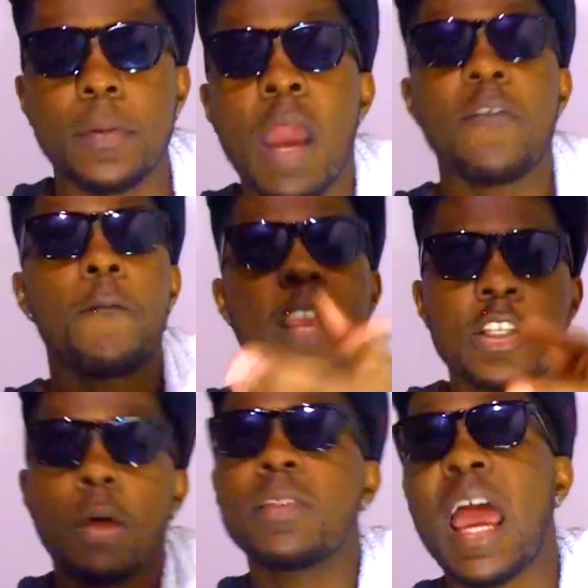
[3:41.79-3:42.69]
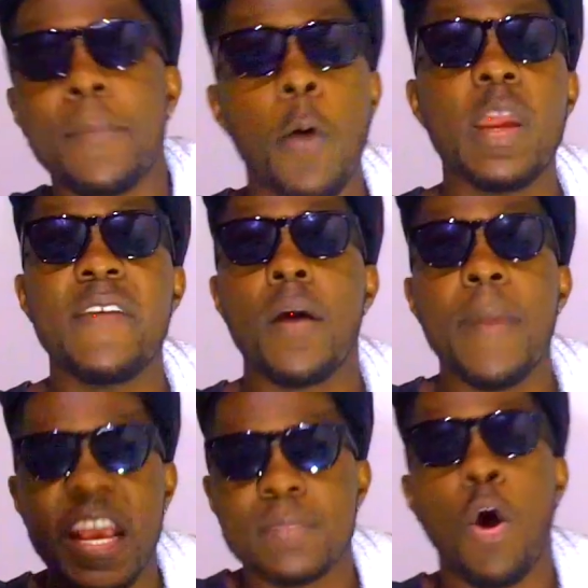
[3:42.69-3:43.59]
But if you feel some type of way, if your
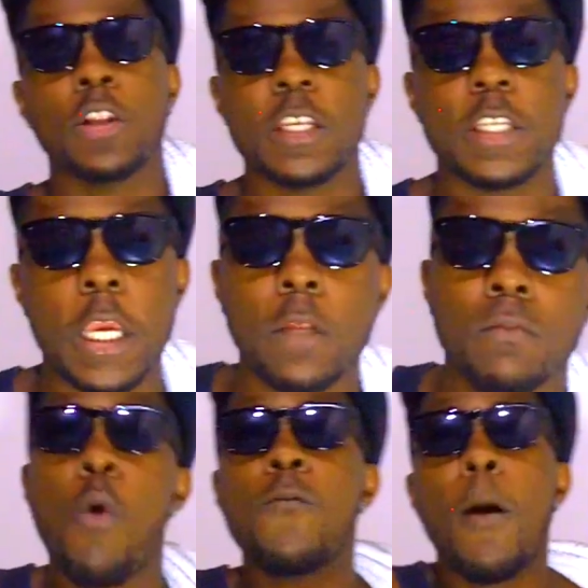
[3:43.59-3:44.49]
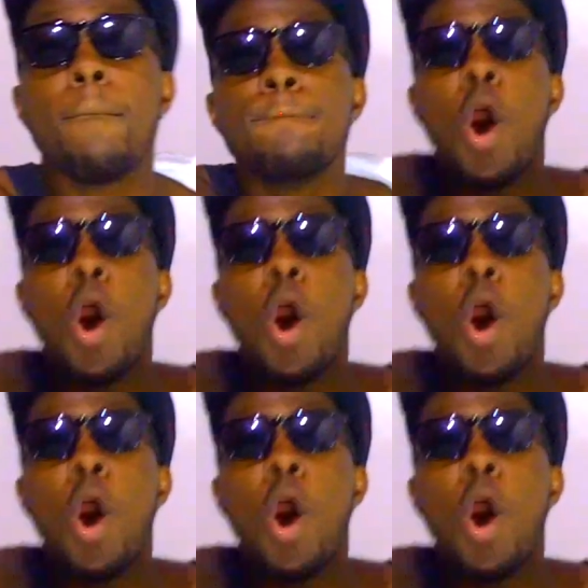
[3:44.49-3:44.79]
back's about is in, move your...